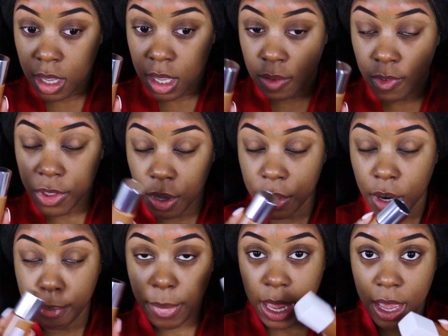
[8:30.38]
even though
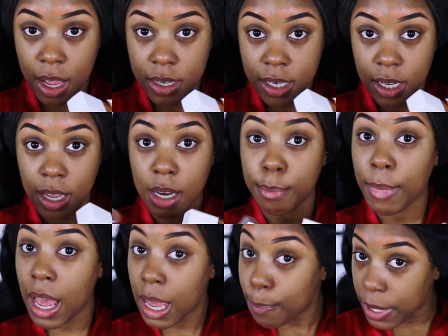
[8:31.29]
they're matte, in
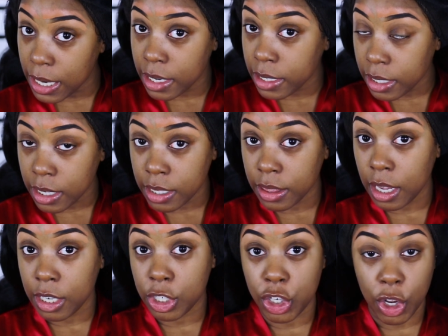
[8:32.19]
my opinion,
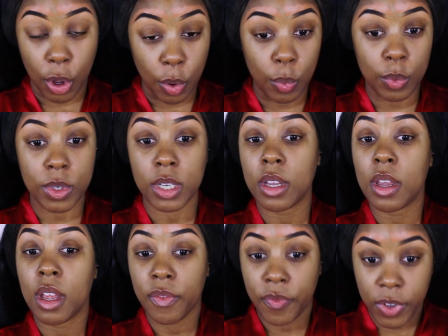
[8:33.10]
they don't
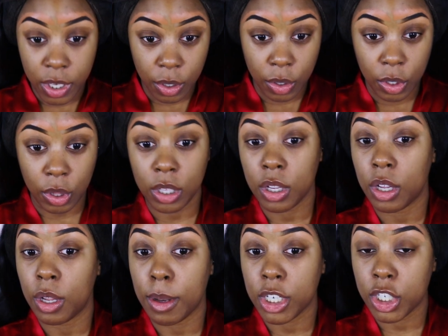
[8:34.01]
feel
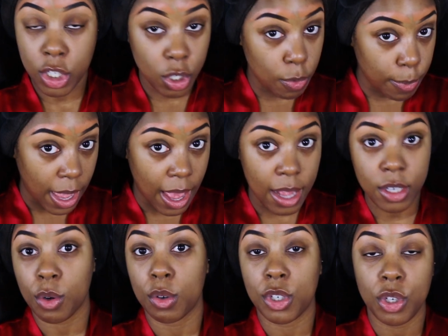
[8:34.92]
too
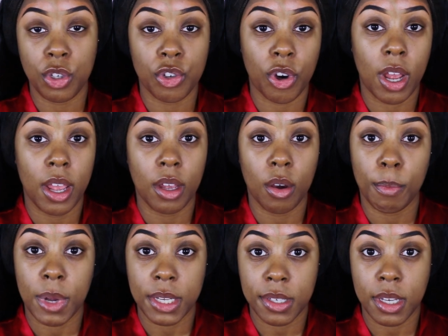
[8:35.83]
matte or too drying
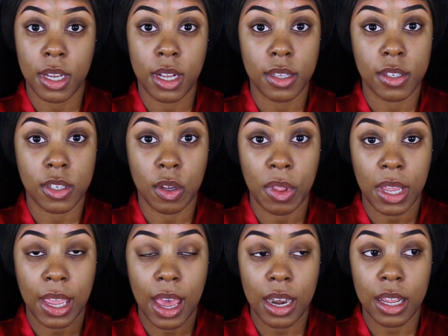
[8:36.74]
on my skin. So they
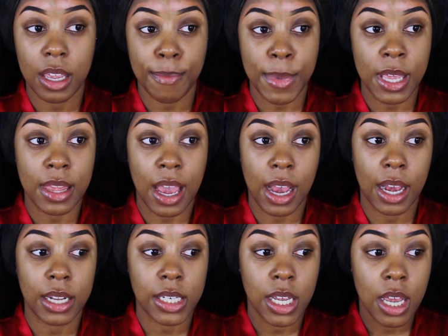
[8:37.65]
kind of give me
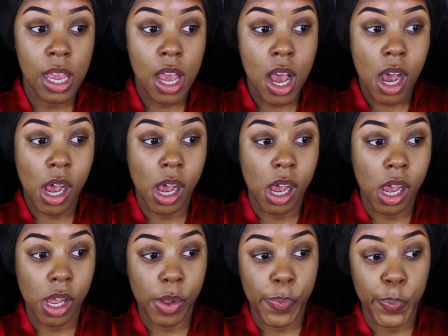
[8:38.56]
that,
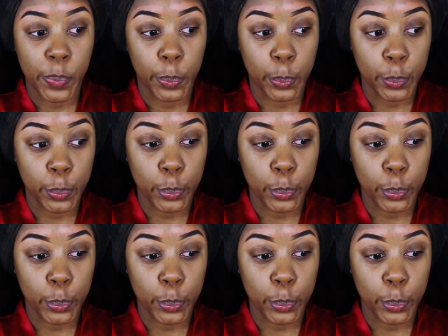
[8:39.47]
um,